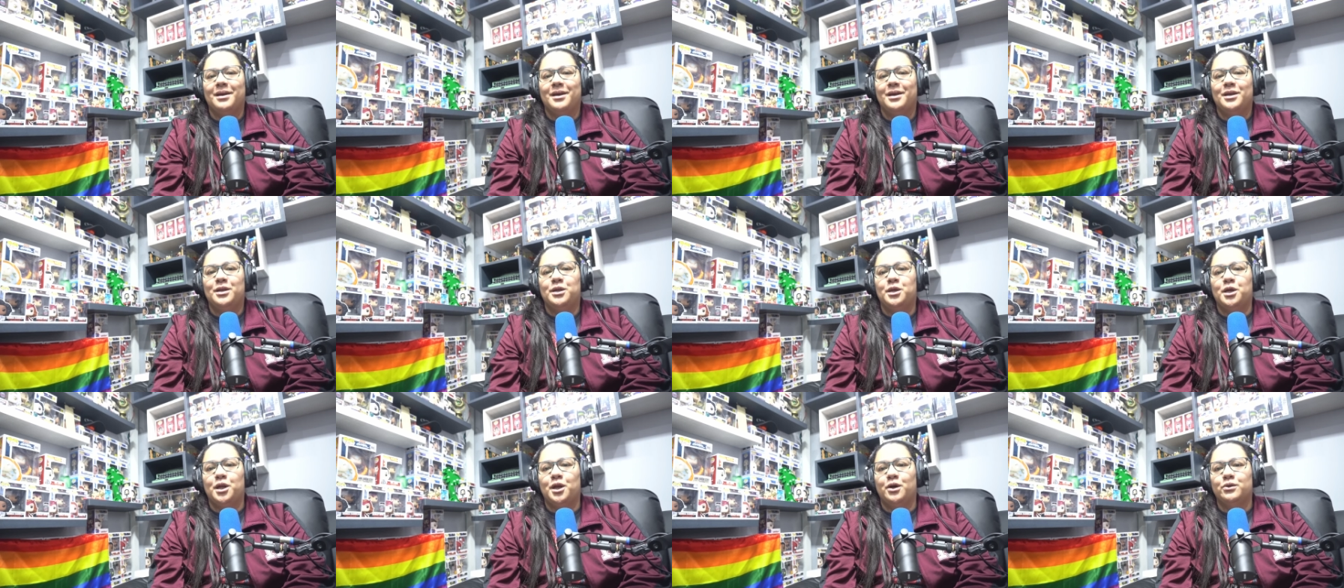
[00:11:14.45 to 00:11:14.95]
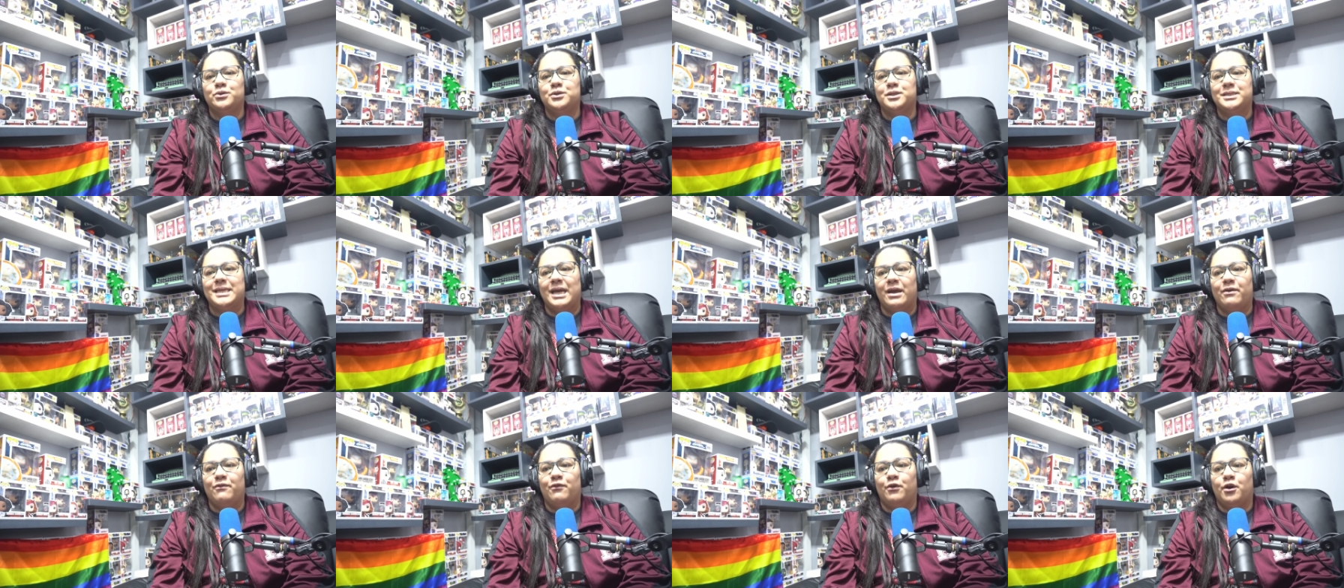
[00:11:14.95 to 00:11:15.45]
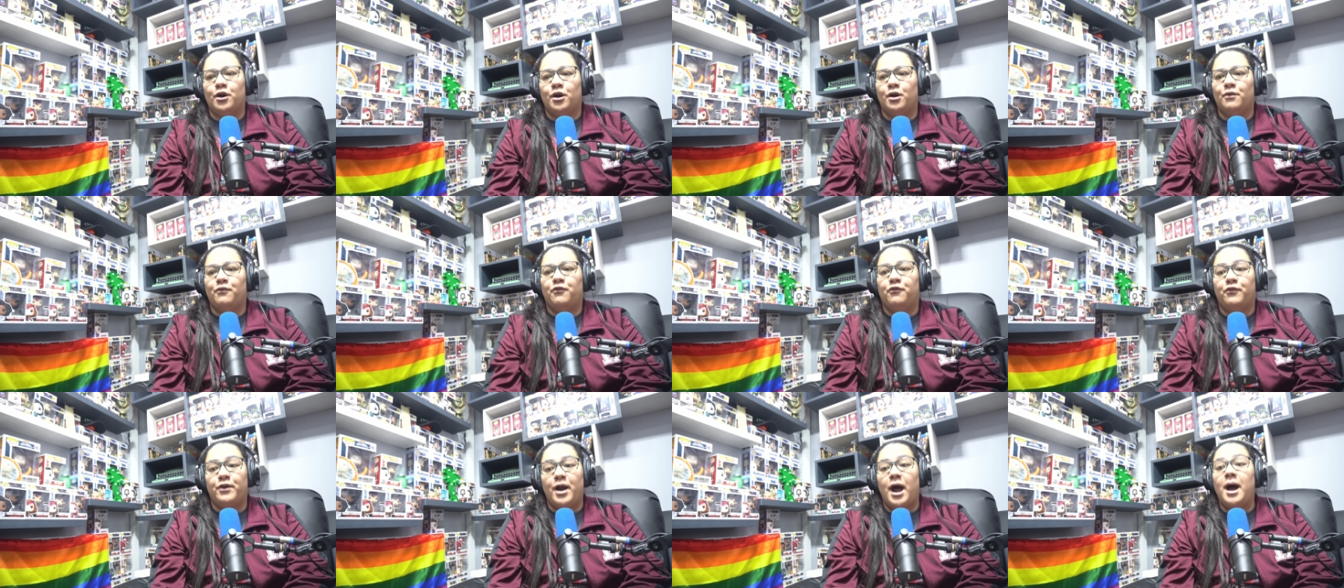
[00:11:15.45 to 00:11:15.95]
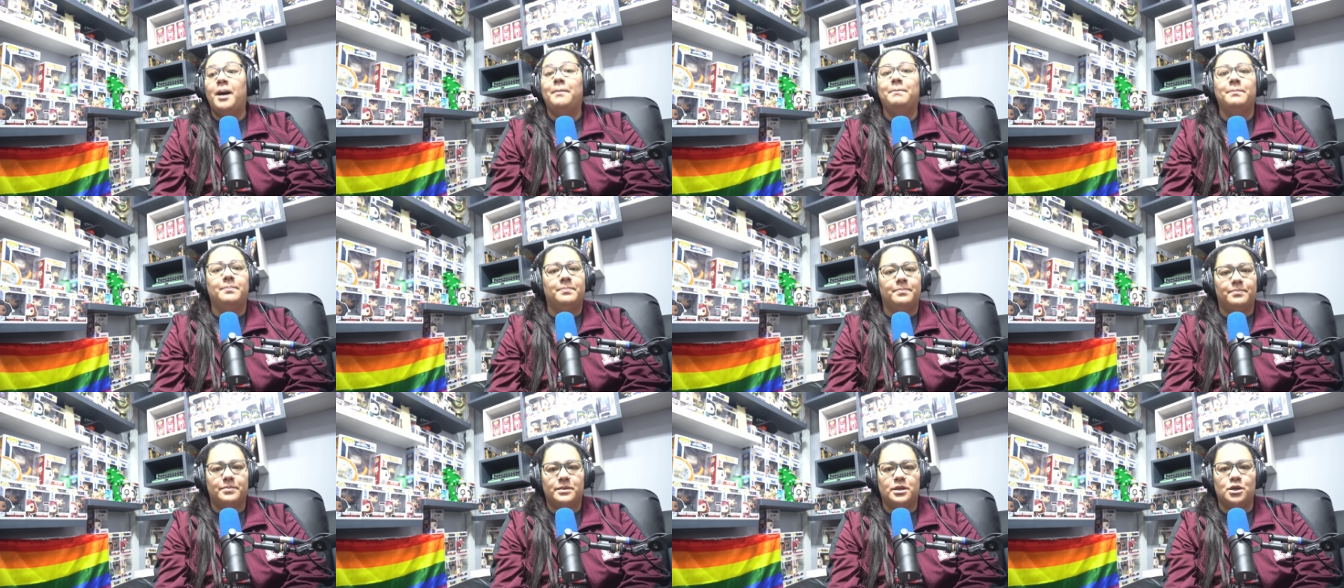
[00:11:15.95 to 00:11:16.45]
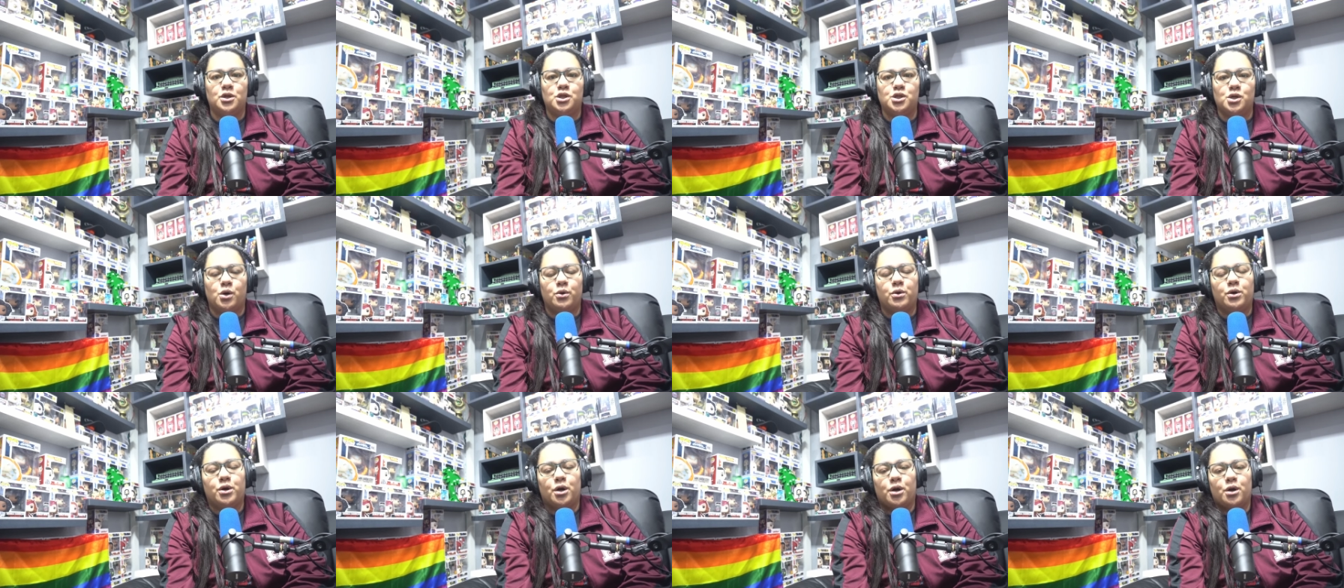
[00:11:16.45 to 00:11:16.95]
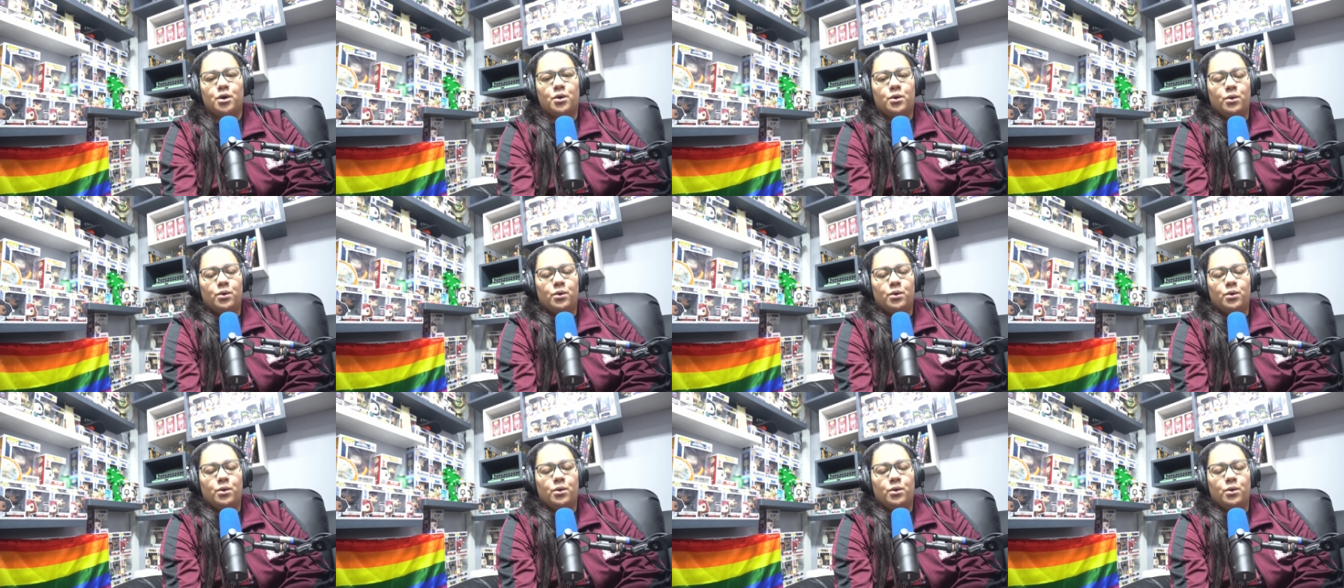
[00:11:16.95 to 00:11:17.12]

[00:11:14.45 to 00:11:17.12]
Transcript: you know, to save her from the Joker,